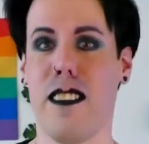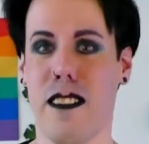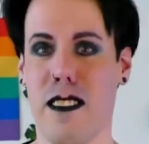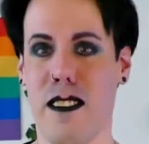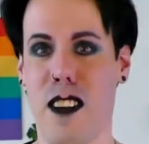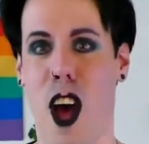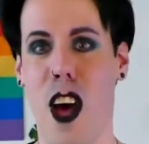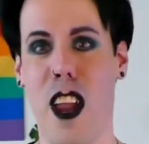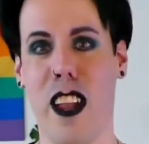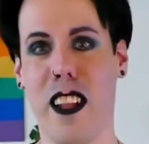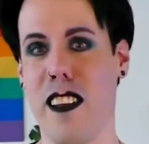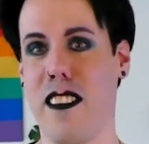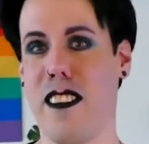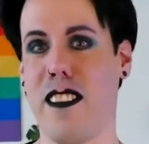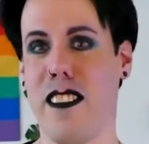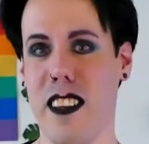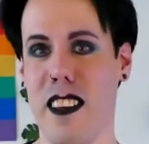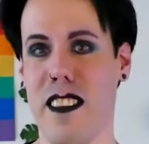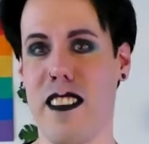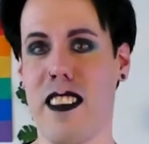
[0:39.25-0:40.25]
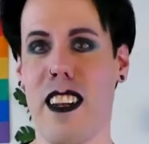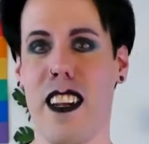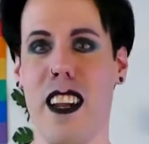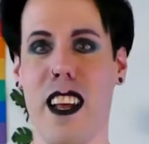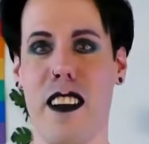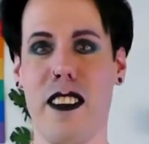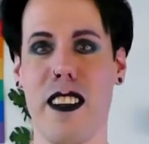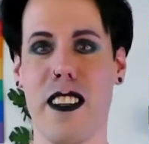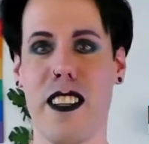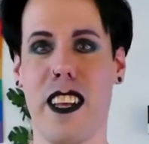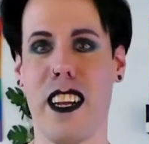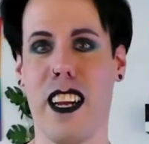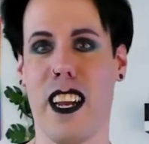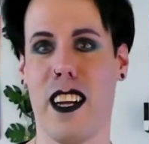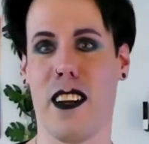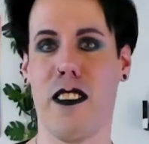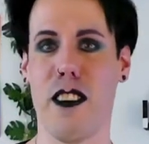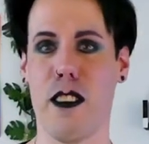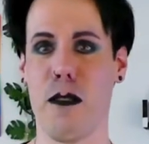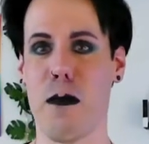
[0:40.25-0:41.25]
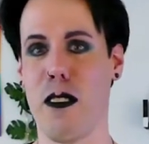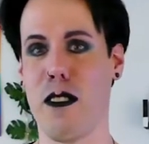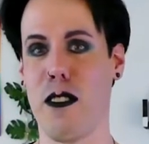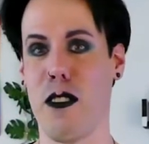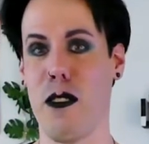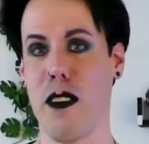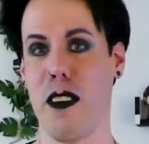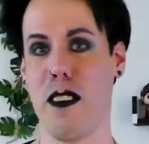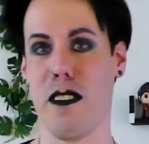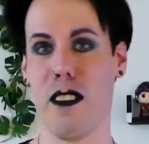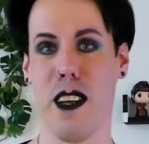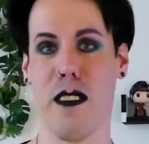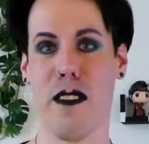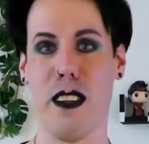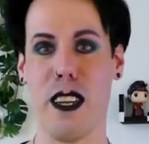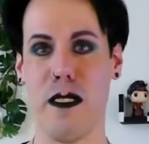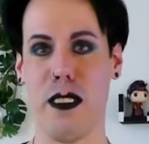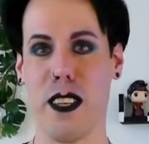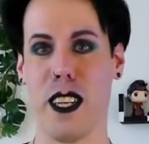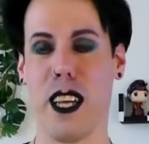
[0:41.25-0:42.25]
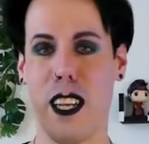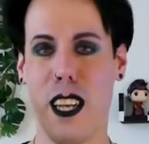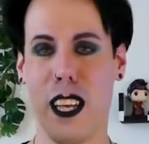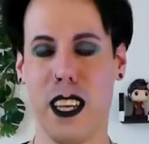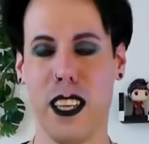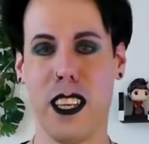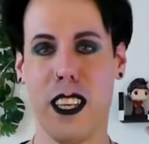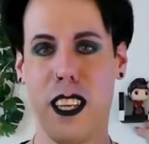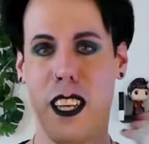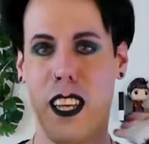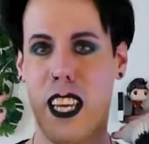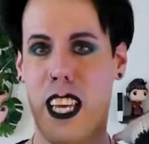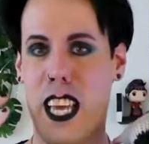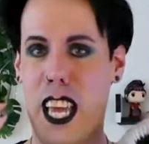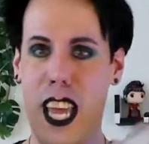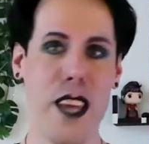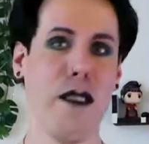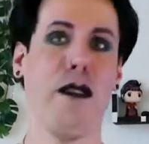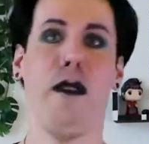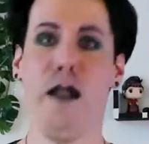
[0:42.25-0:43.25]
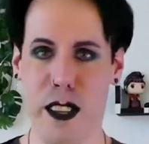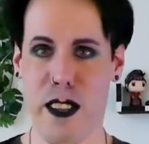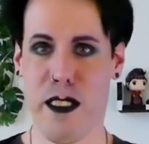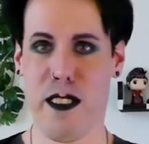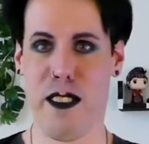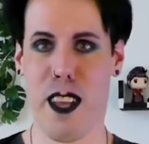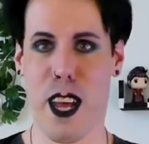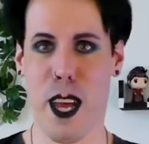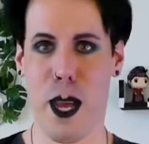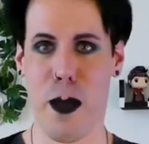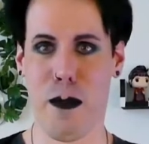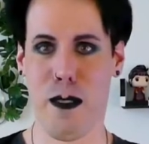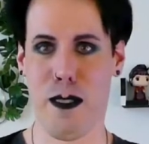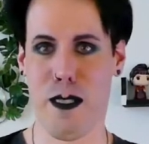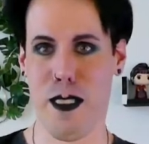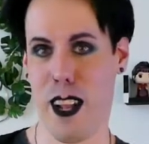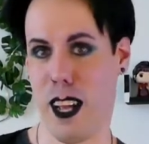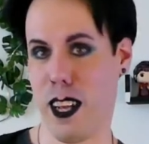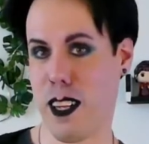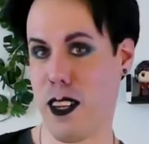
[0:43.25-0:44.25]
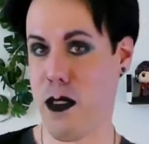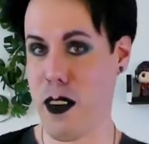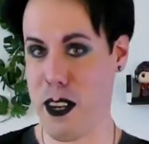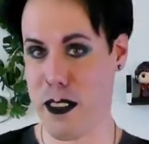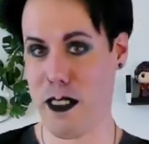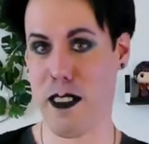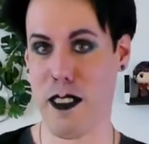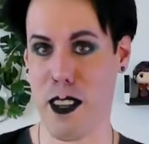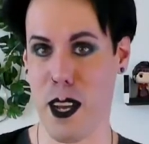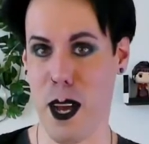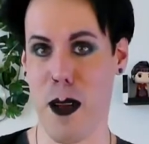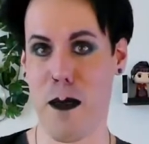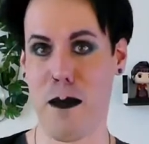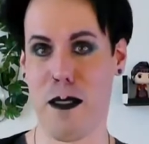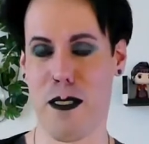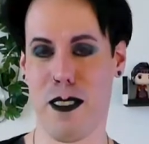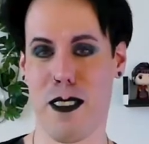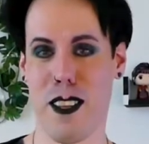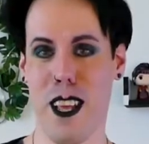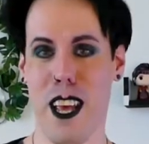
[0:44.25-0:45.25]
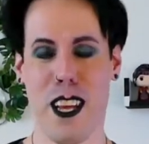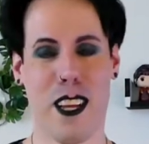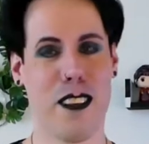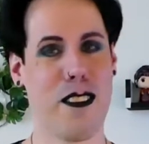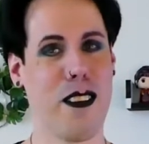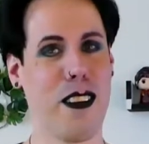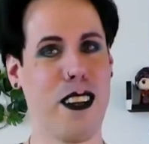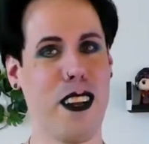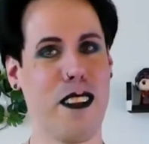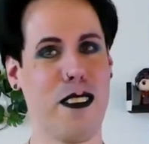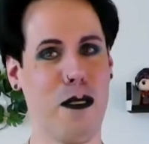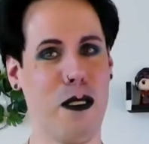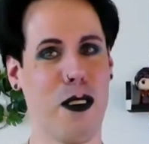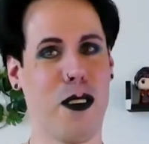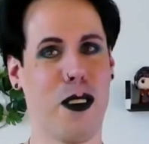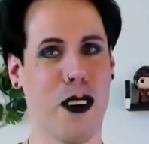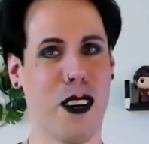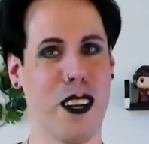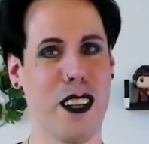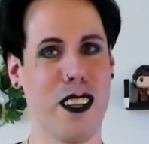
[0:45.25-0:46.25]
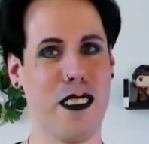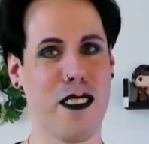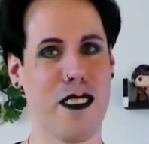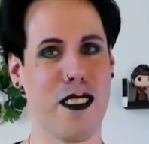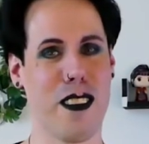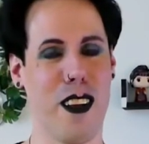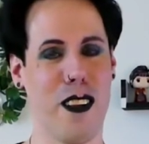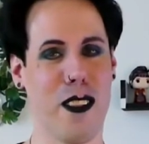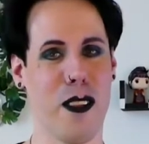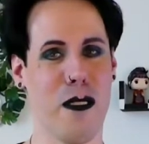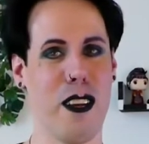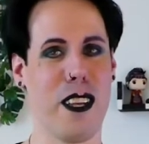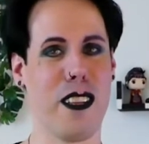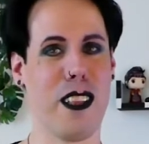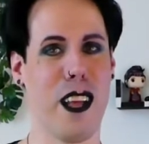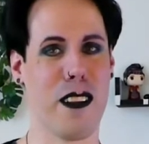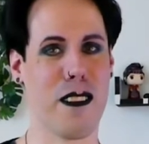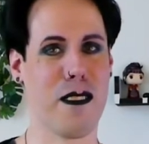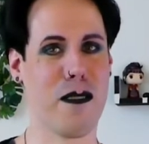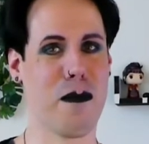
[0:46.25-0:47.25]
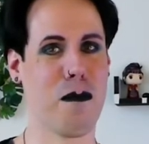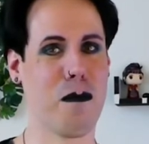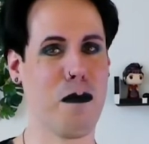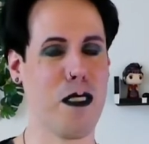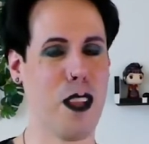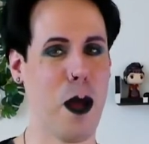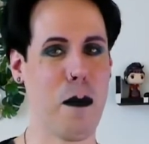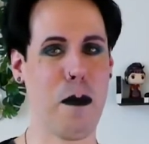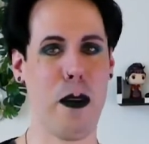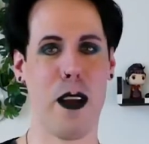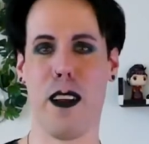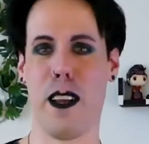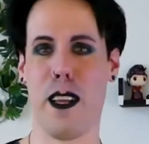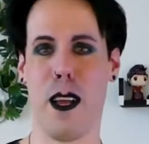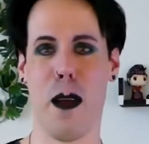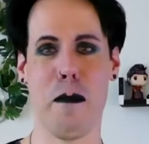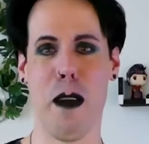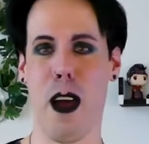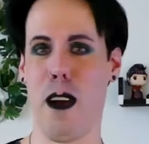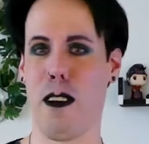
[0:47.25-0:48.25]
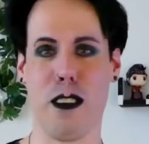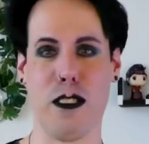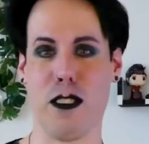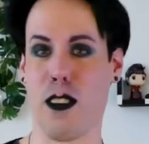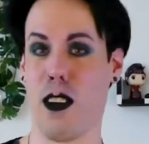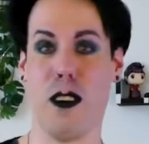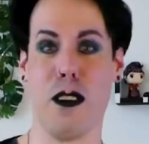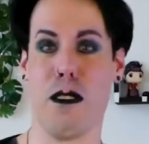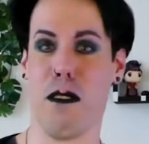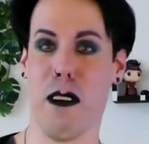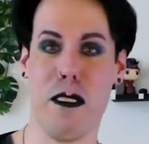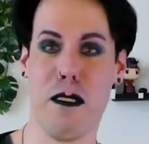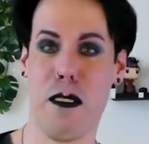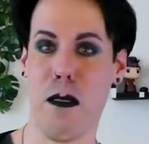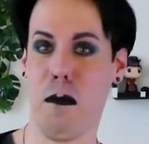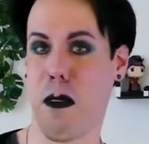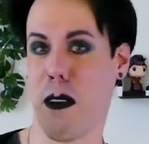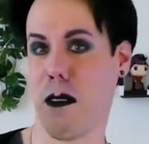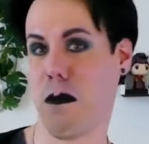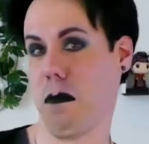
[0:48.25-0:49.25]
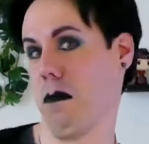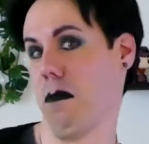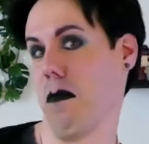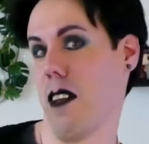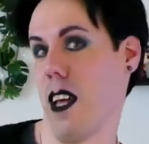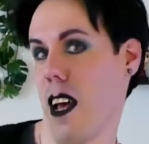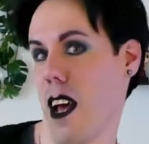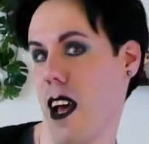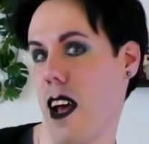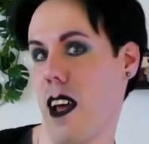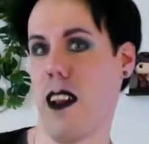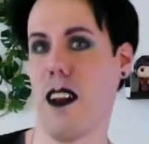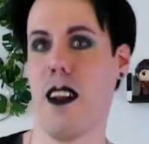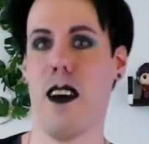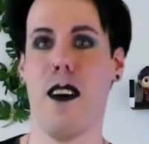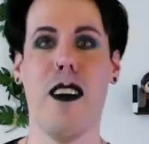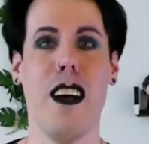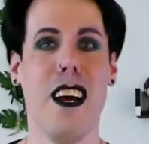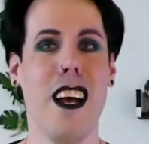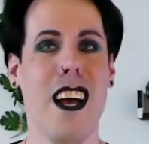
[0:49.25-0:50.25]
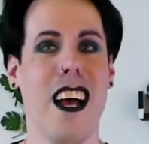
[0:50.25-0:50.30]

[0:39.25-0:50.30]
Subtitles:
holiday season and everything, like Christmas, New Year's Eve and everything. Like, even with these times, like crazy times. Considering this, I'm recording this on the week that apparently America's gone crazy, but I don't know.